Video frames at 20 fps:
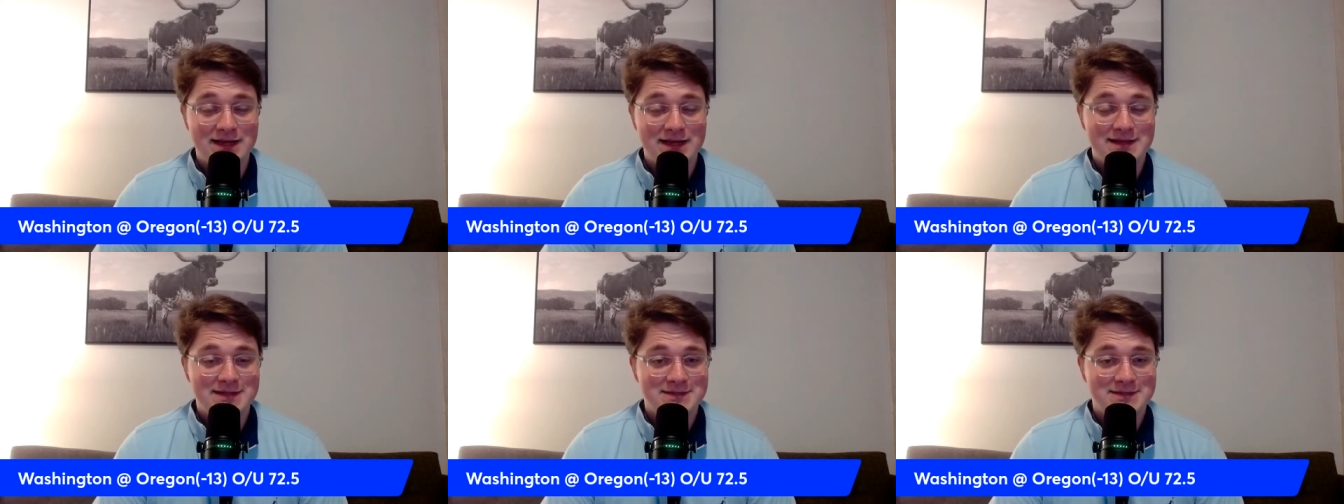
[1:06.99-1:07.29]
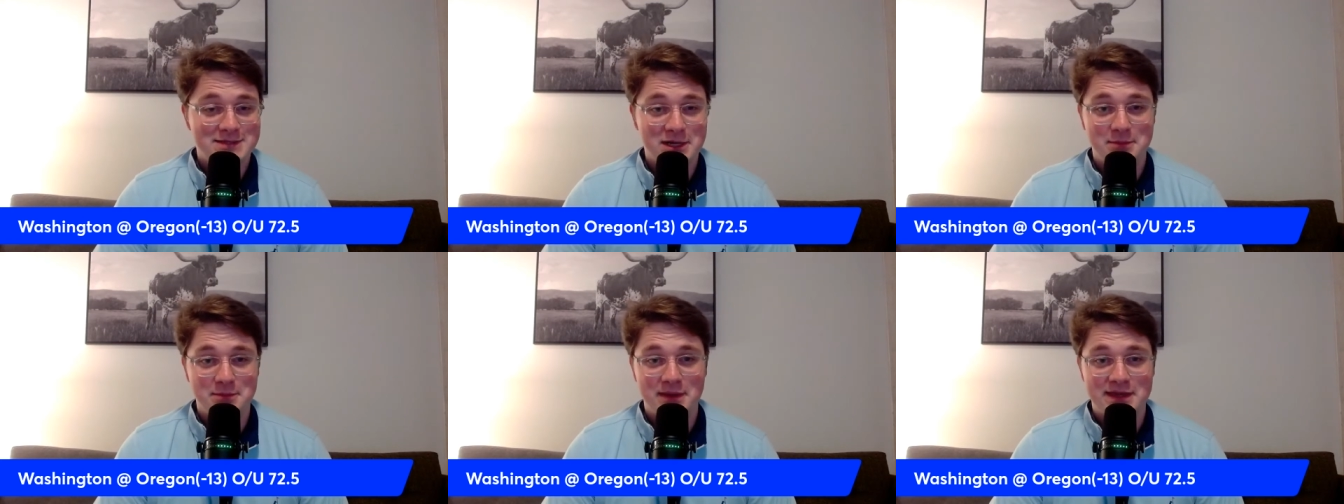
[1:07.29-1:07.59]
it's
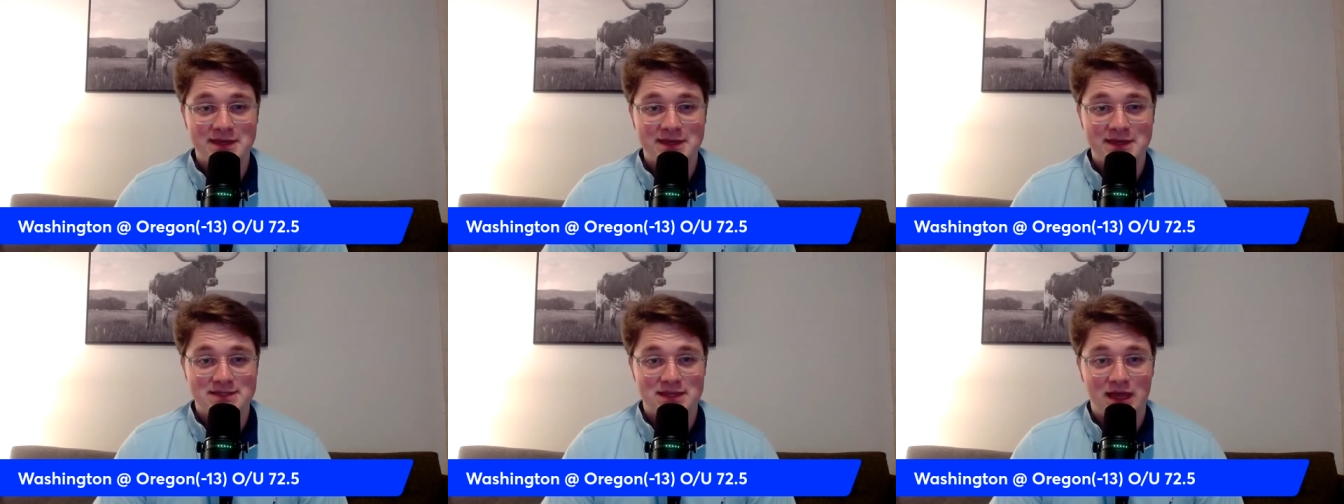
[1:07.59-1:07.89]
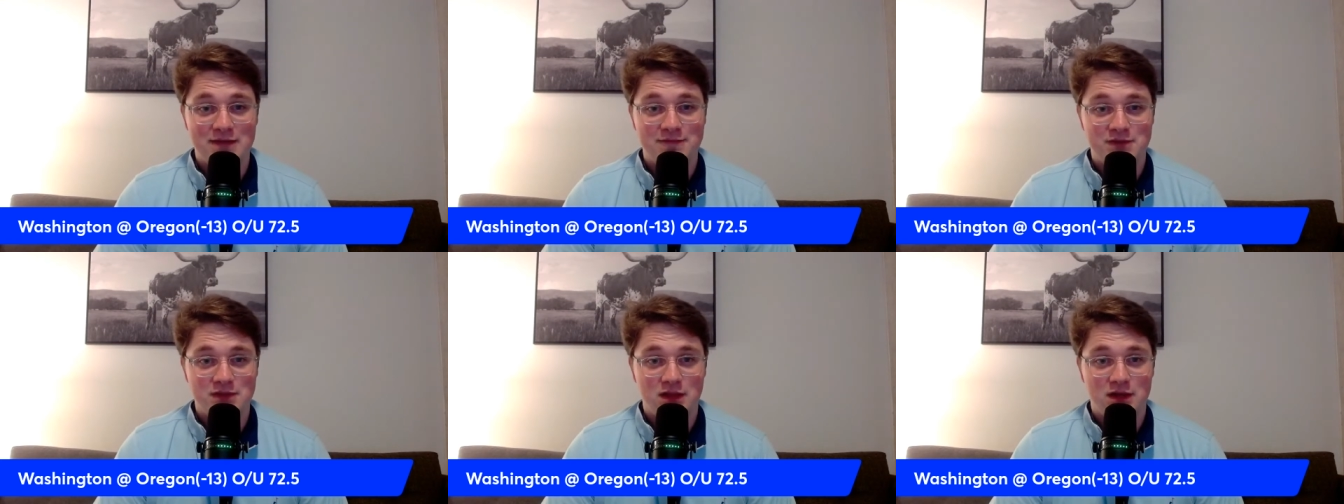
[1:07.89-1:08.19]
going to make his
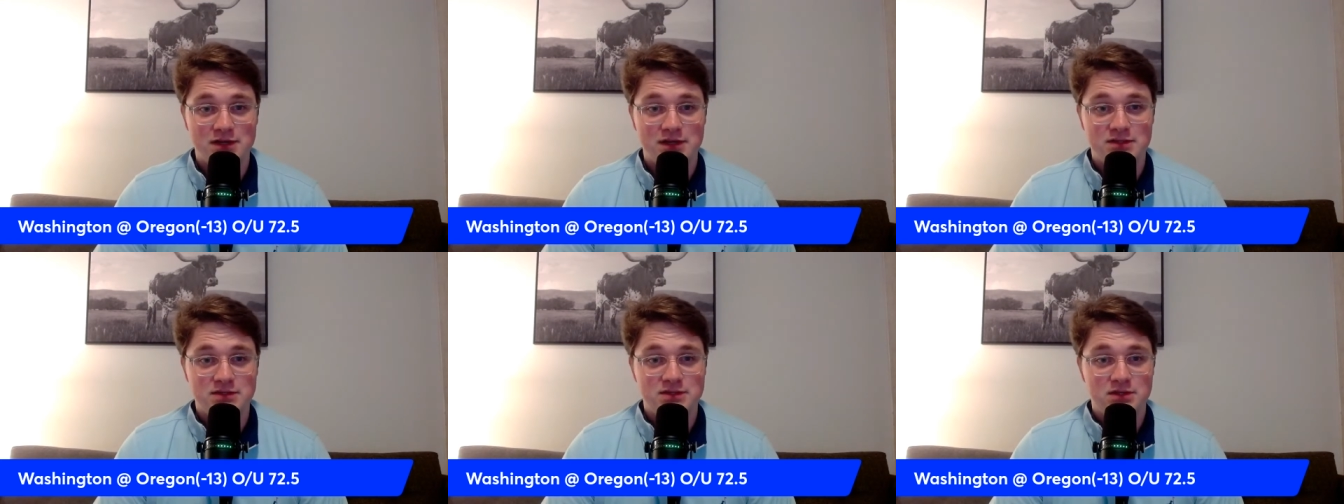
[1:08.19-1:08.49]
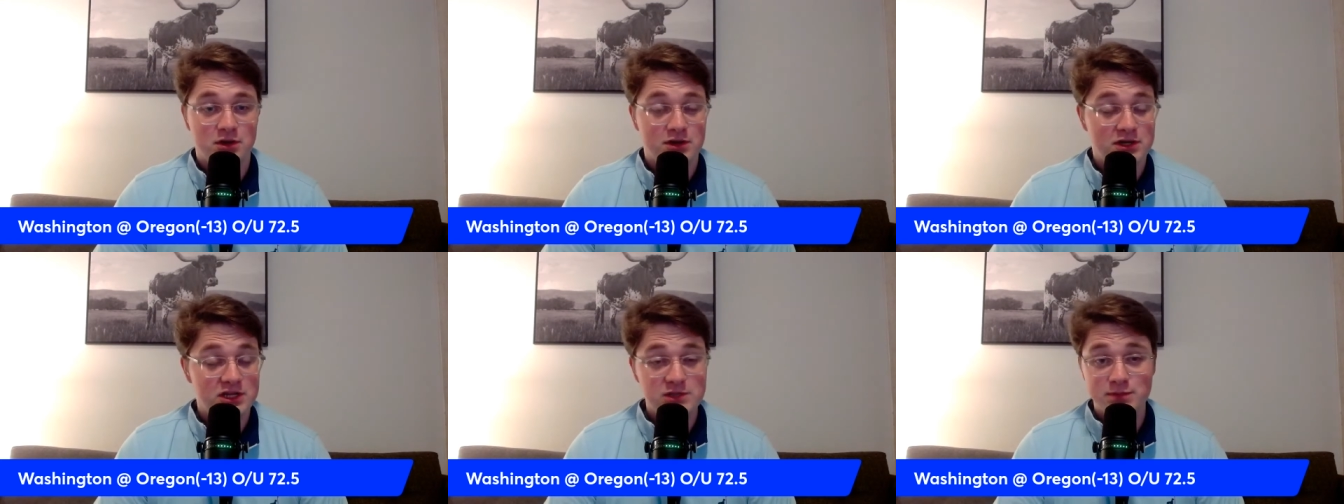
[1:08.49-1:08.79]
life a lot
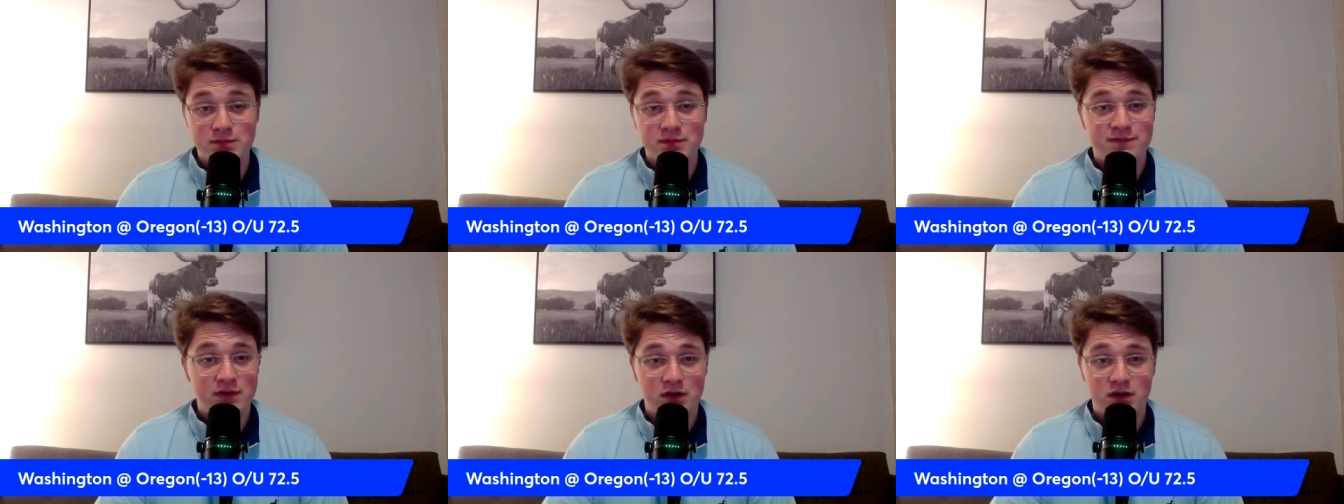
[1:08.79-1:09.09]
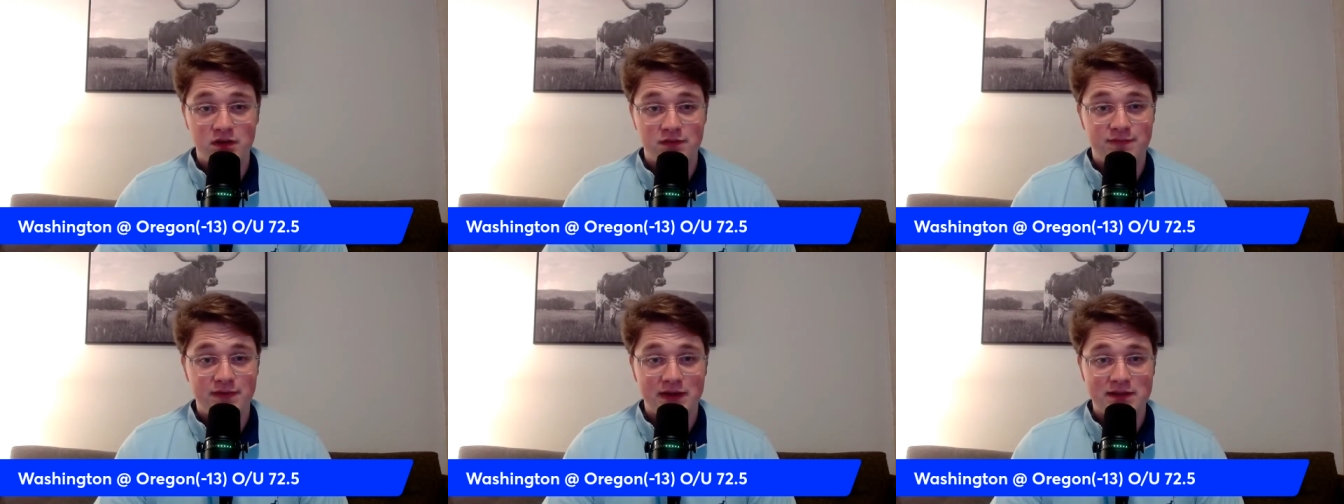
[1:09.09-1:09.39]
easier. And he's been very
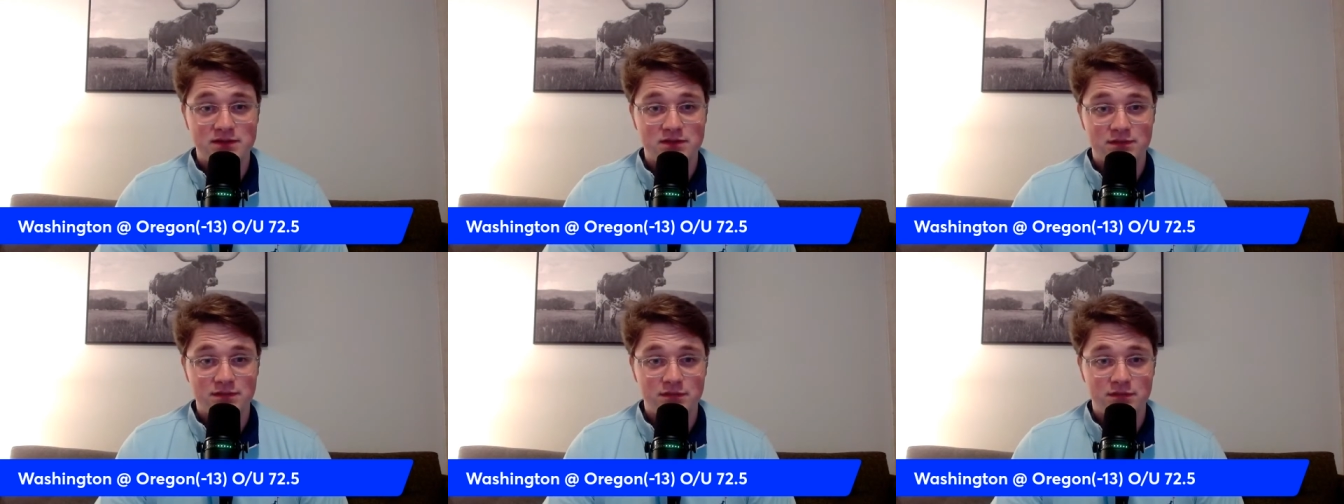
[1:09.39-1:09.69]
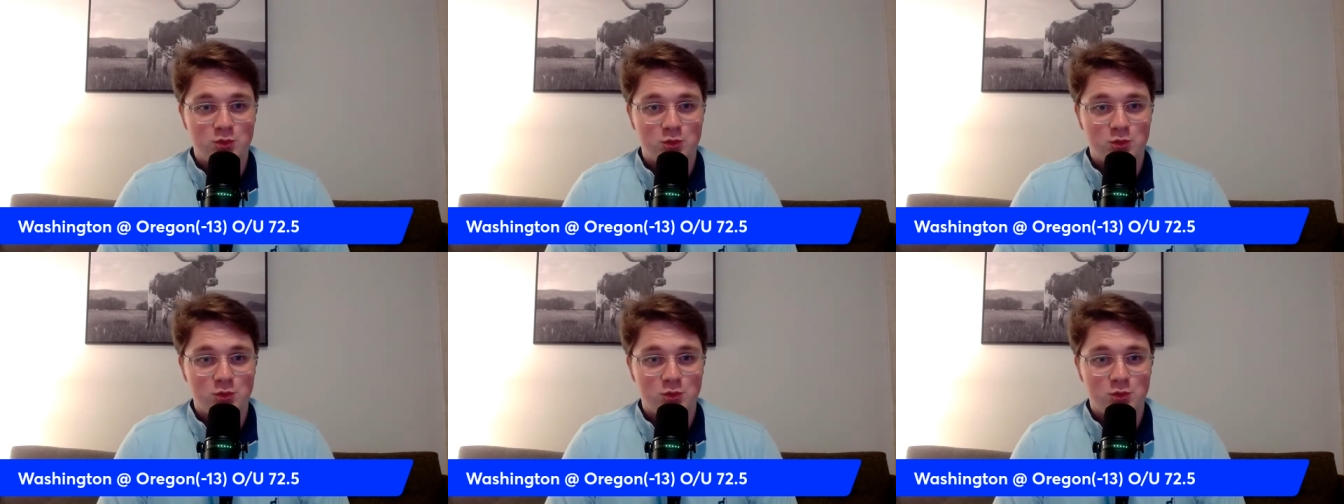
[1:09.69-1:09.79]
effective.